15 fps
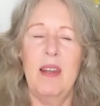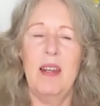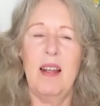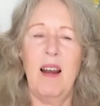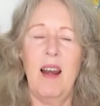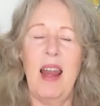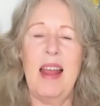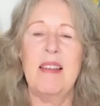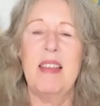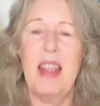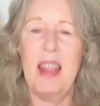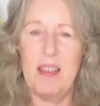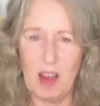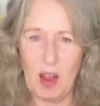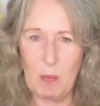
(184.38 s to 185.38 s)
classic
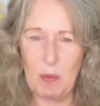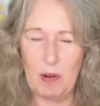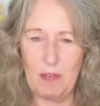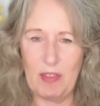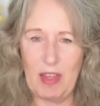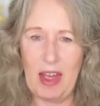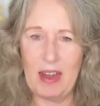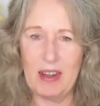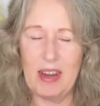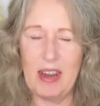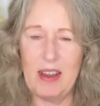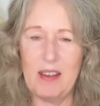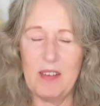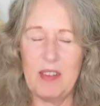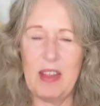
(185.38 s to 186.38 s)
example of that
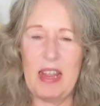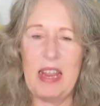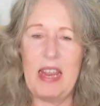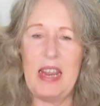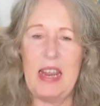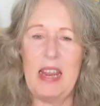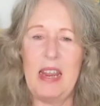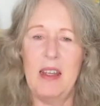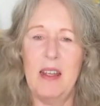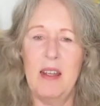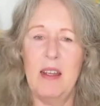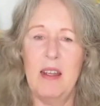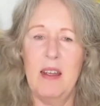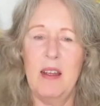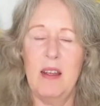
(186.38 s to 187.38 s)
is the
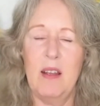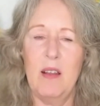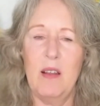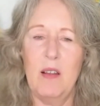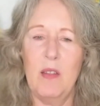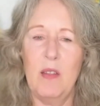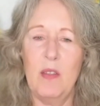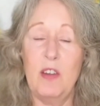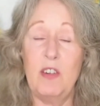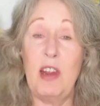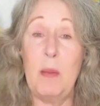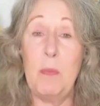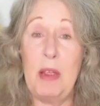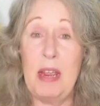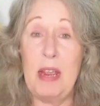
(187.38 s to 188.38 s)

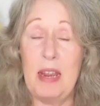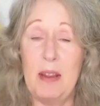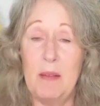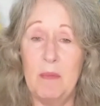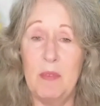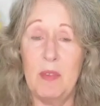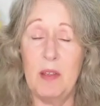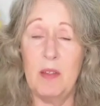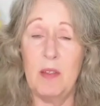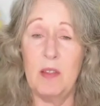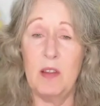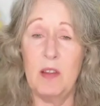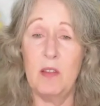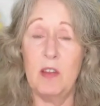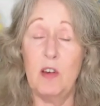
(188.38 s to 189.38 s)
GP,
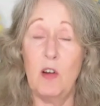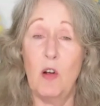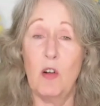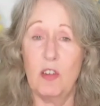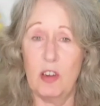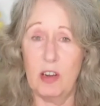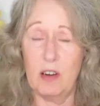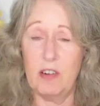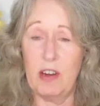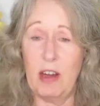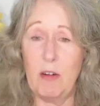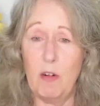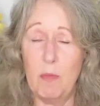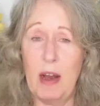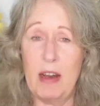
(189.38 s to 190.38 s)
the doctor,
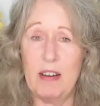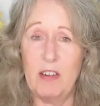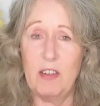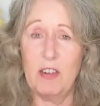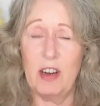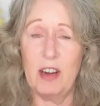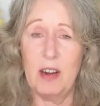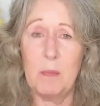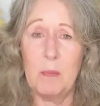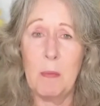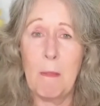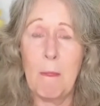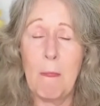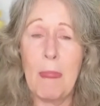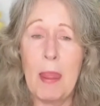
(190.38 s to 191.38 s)
general practitioner,
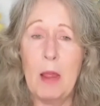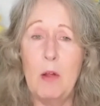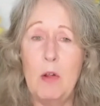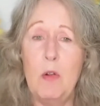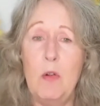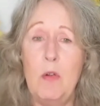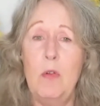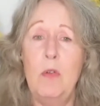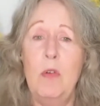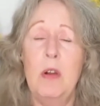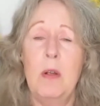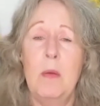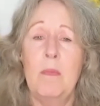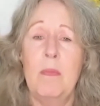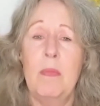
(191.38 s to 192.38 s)
who
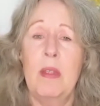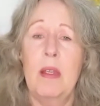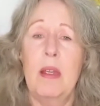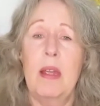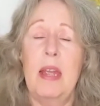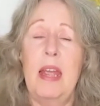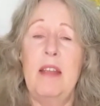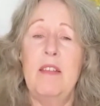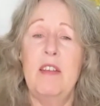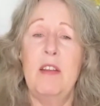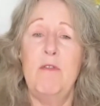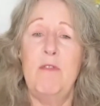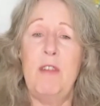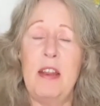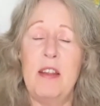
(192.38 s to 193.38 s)
is
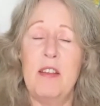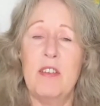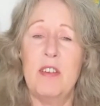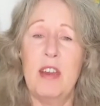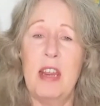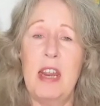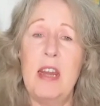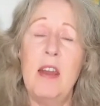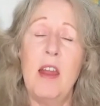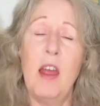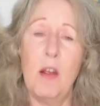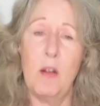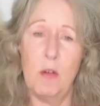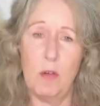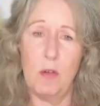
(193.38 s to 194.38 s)
convinced he
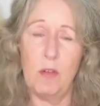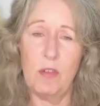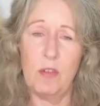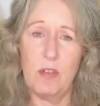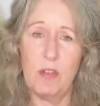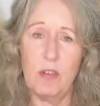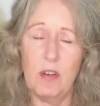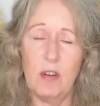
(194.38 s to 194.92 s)
knows